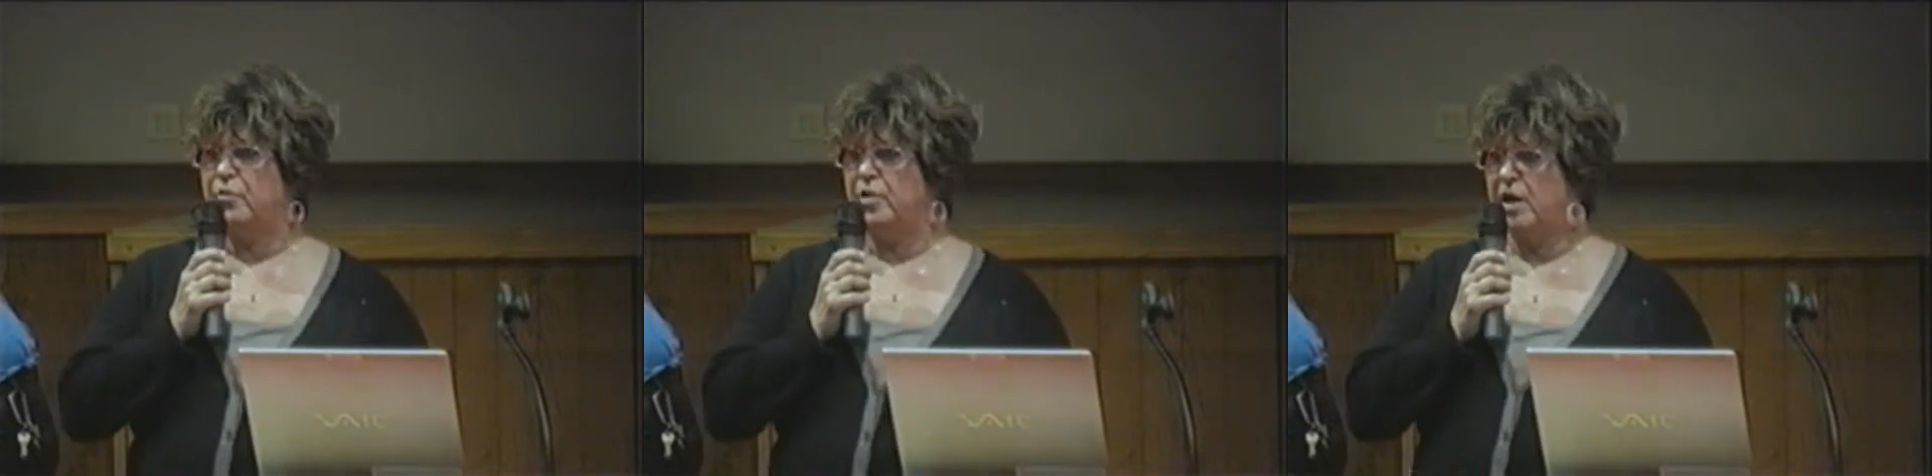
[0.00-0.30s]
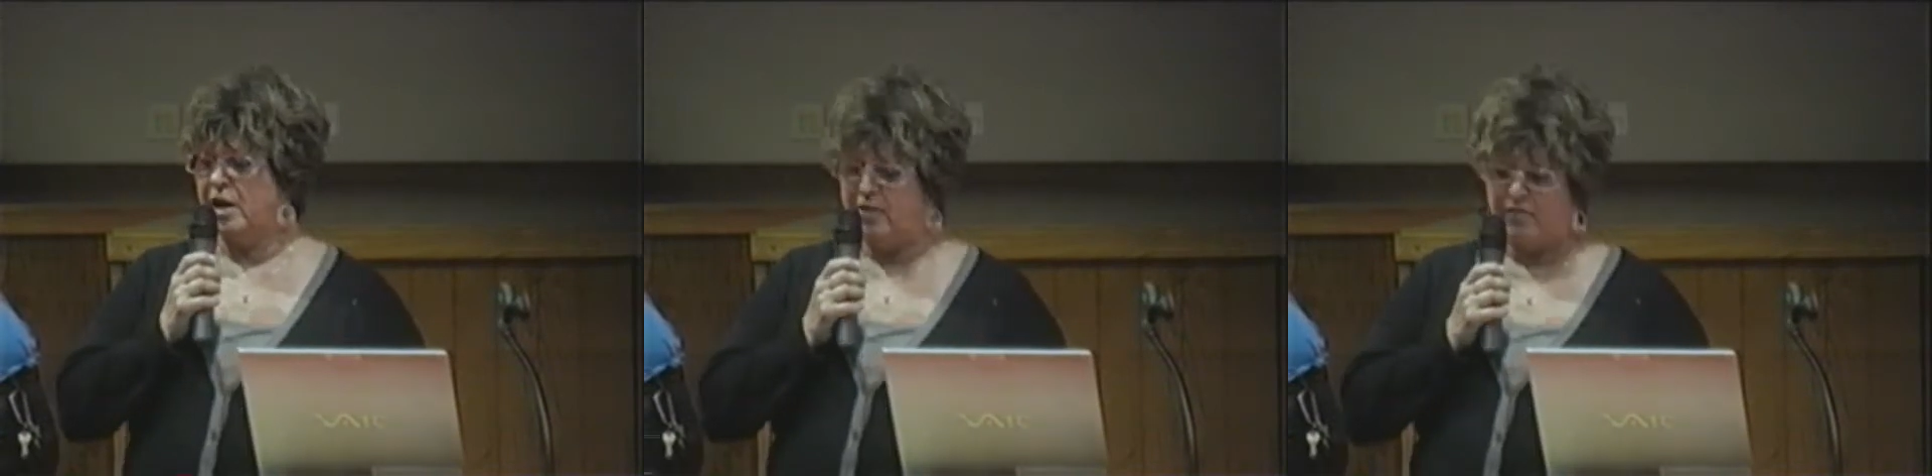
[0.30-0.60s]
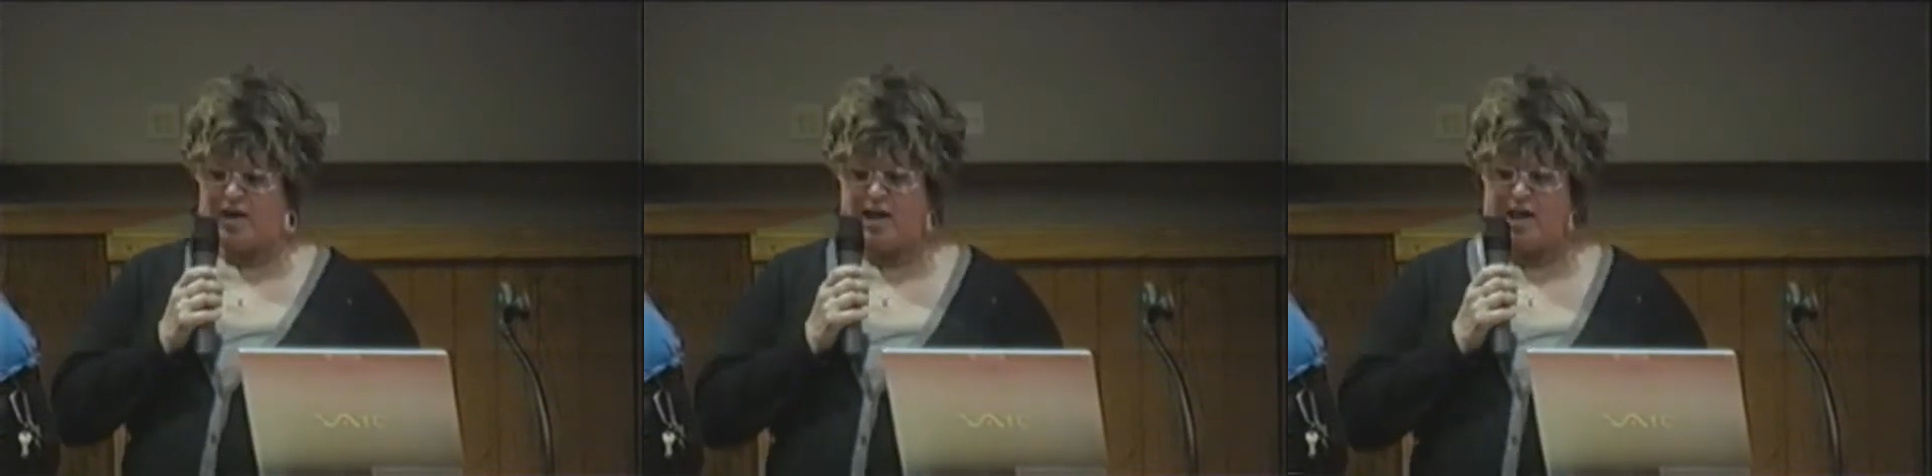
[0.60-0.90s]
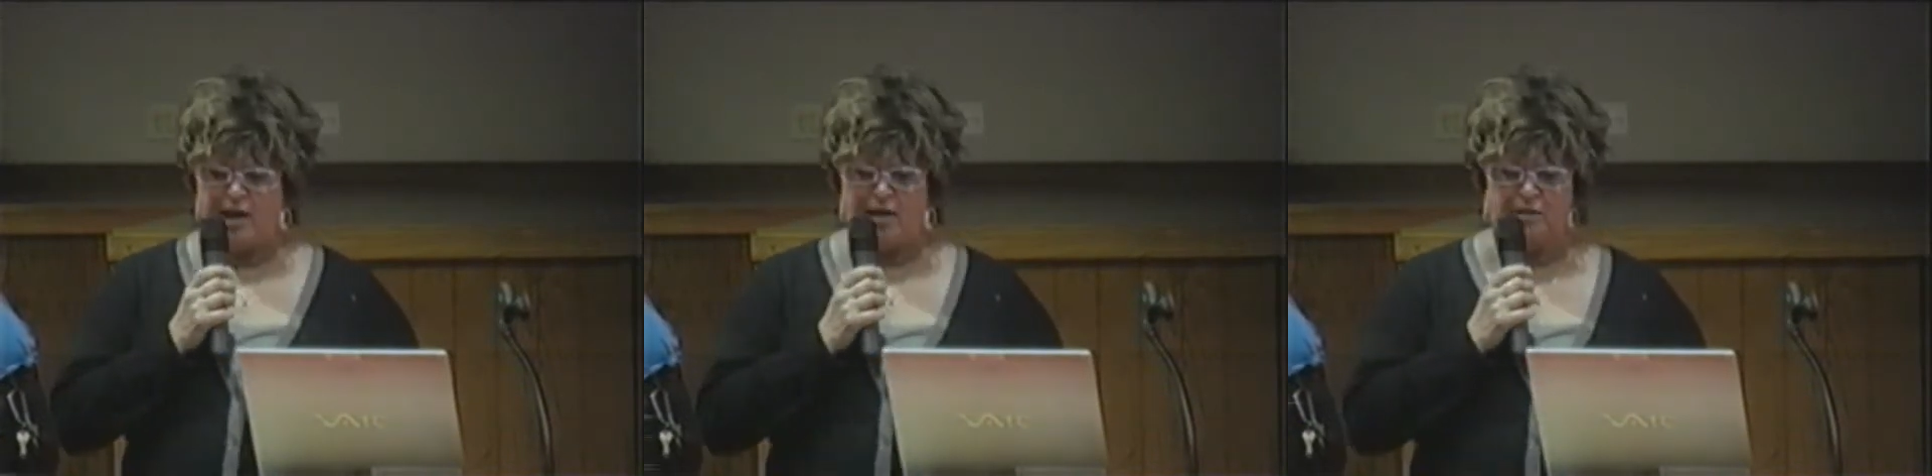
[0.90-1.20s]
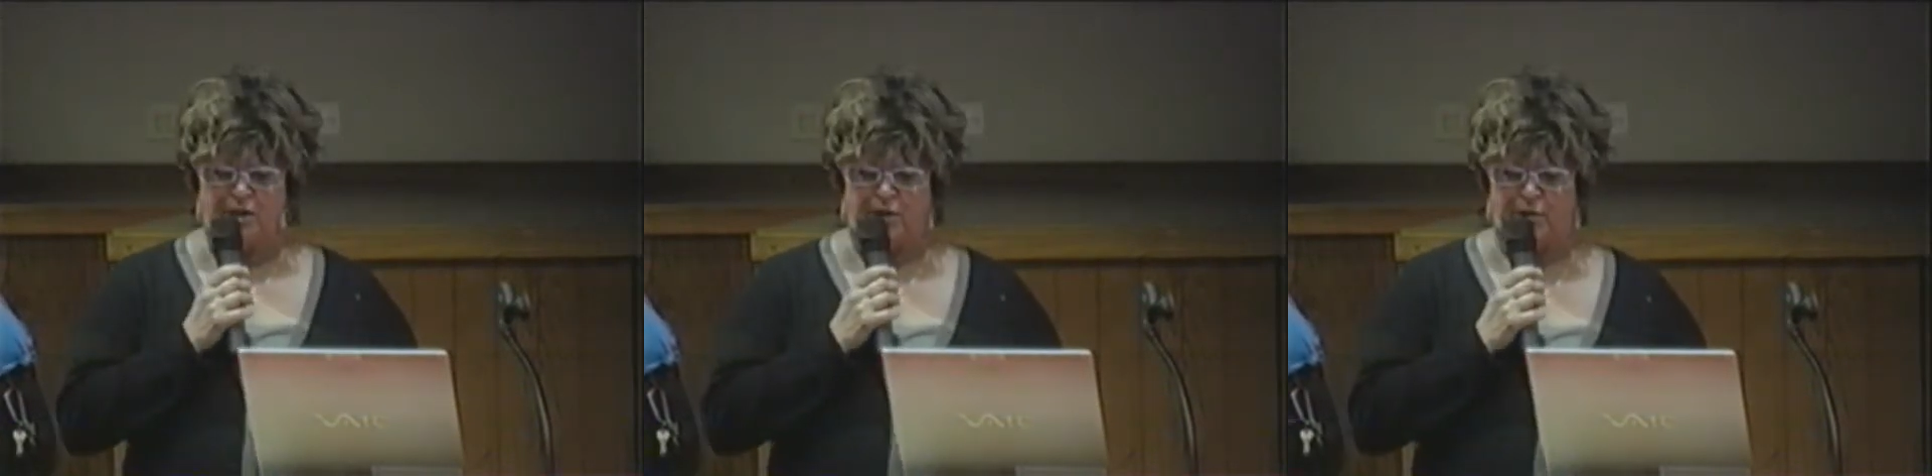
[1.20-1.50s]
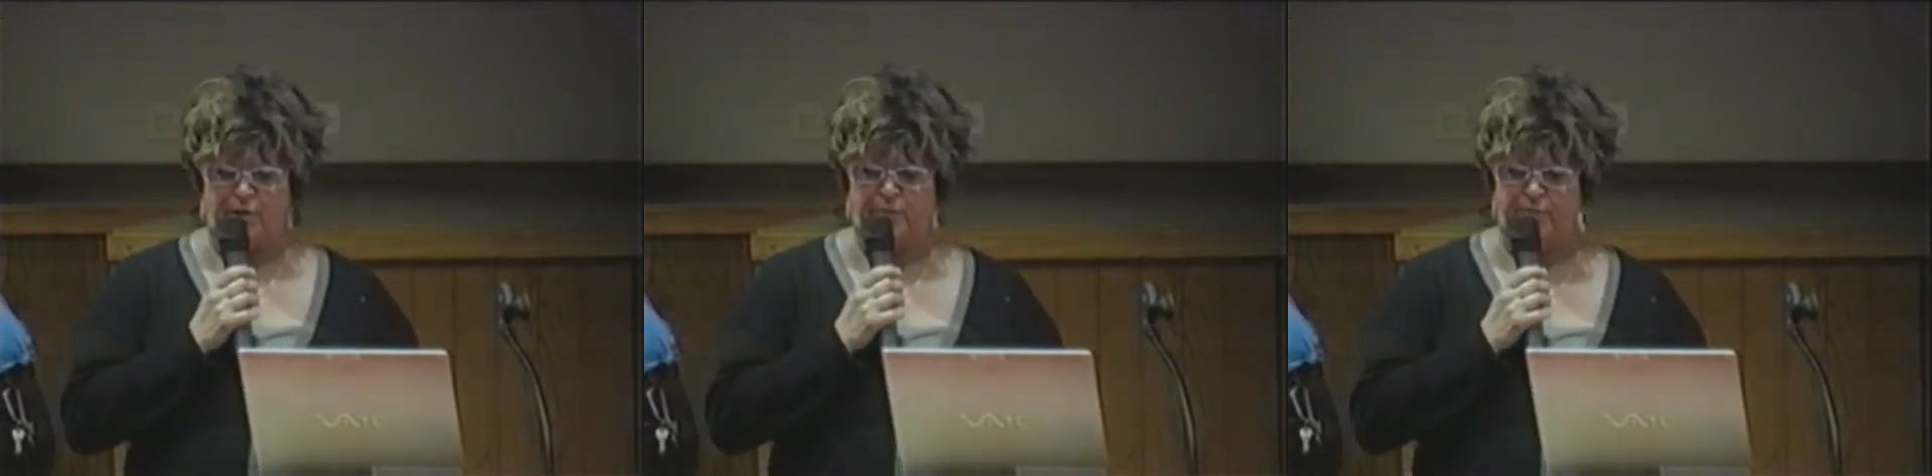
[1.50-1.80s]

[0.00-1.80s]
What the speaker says: for the FAA, is here.